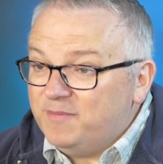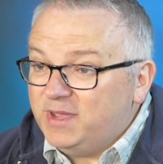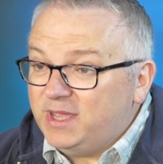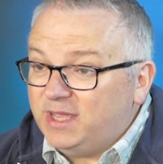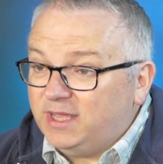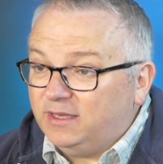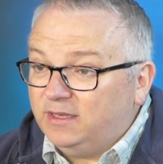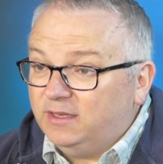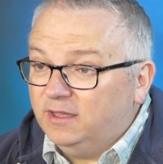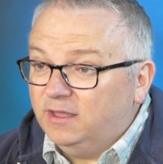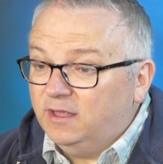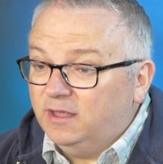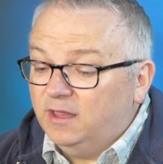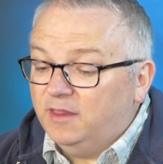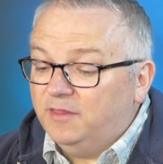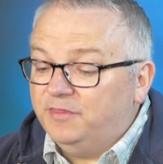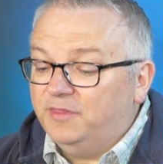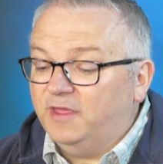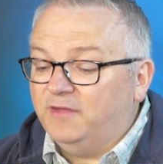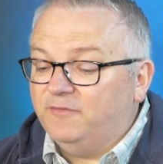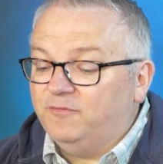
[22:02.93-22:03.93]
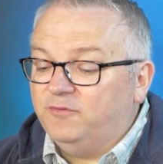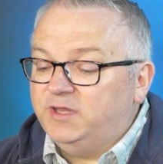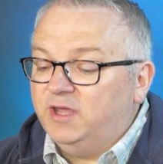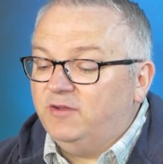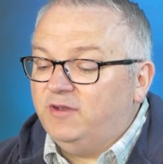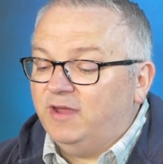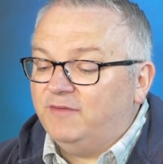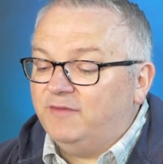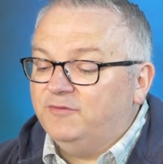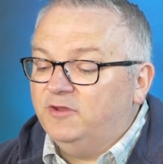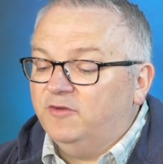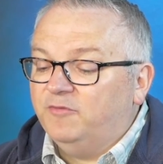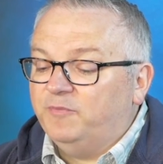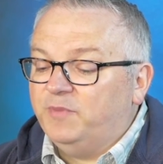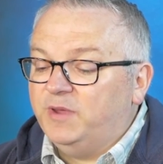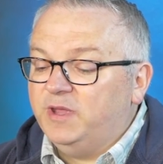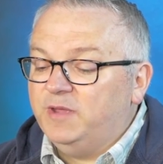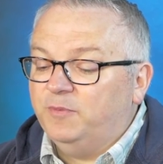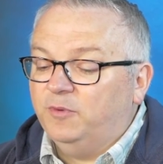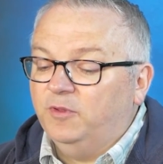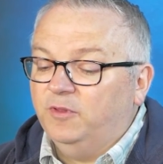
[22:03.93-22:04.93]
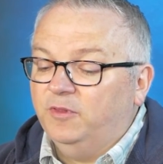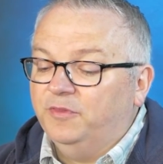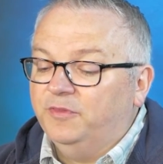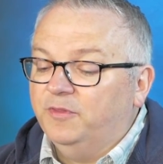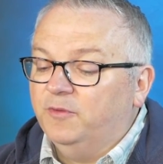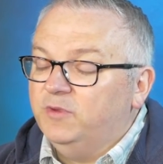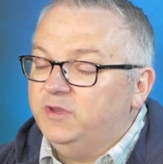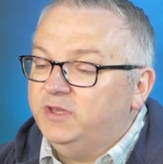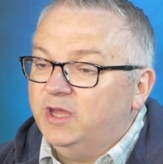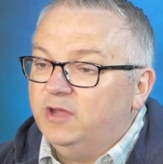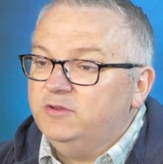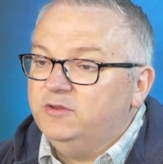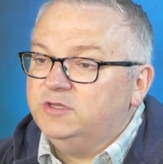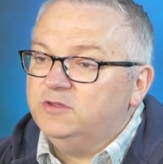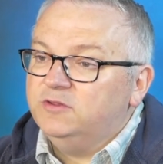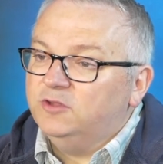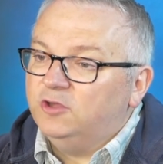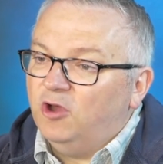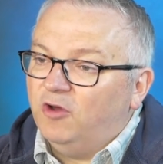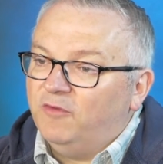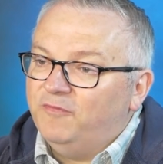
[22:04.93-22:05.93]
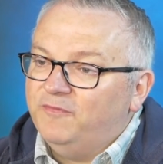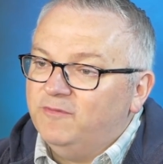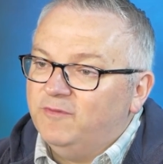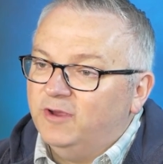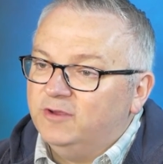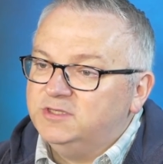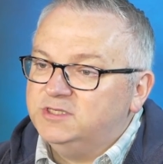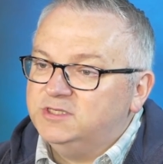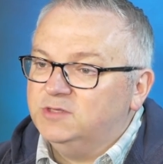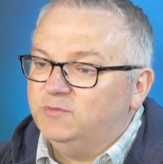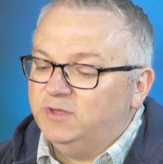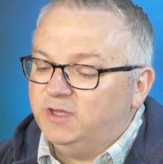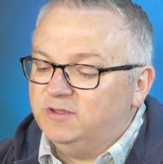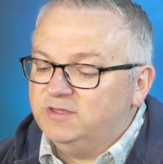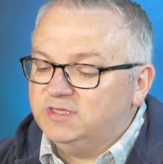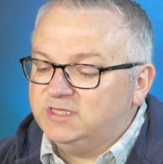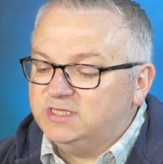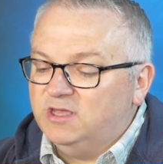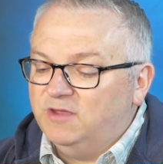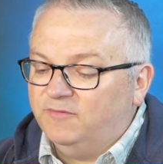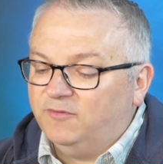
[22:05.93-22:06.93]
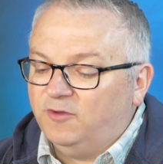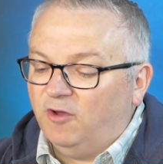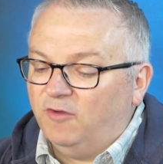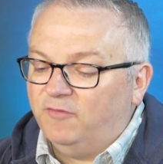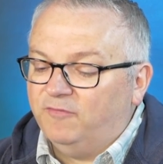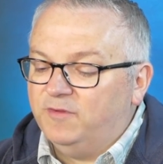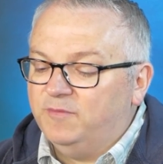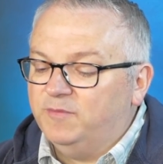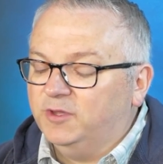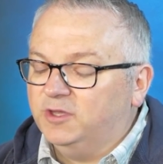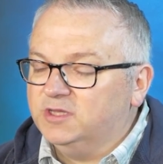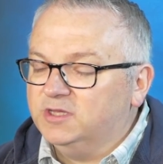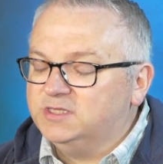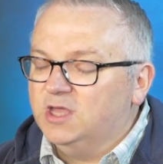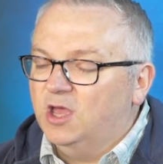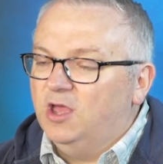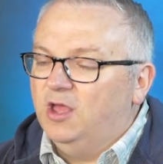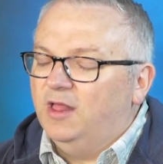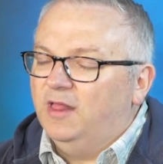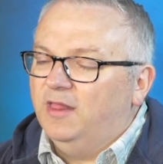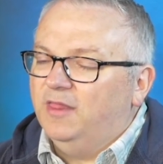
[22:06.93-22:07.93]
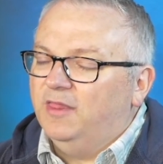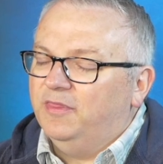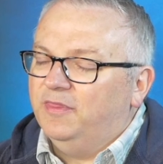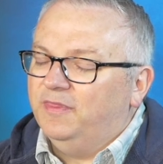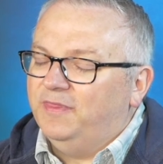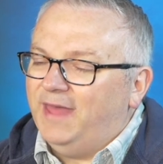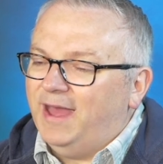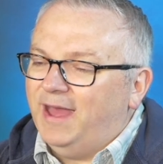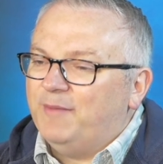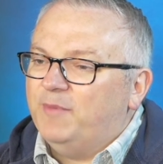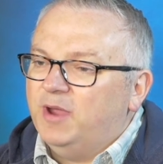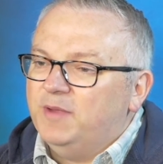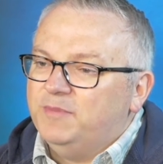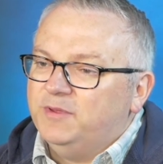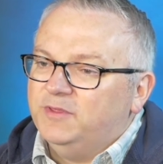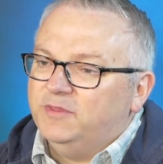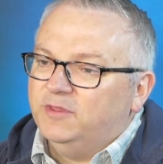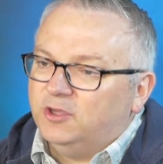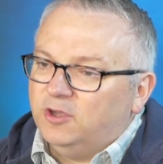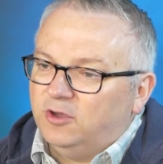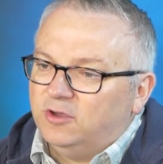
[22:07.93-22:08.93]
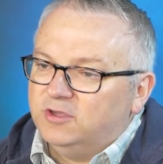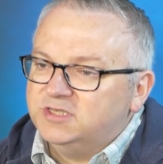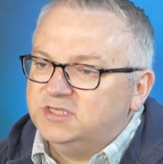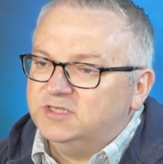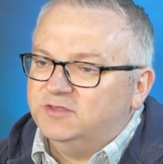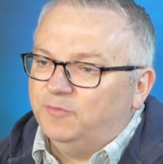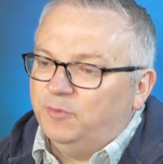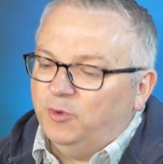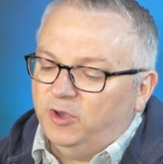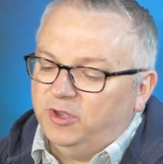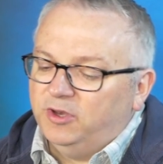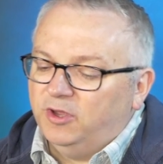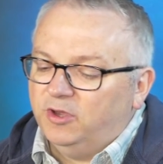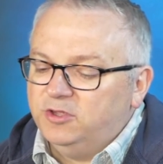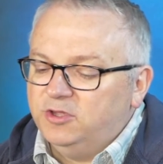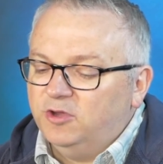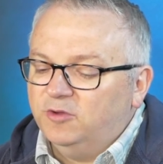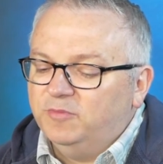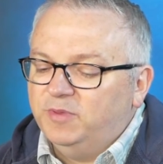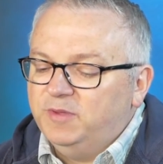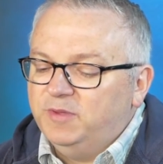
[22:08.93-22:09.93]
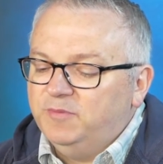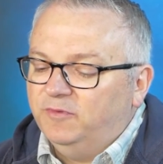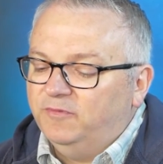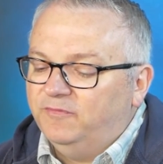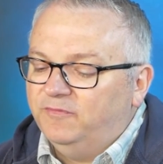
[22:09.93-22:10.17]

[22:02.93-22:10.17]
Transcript: mean that if we don't have enough people, that we don't do the coffee rota and we don't serve coffee because that might be the cost of putting our young people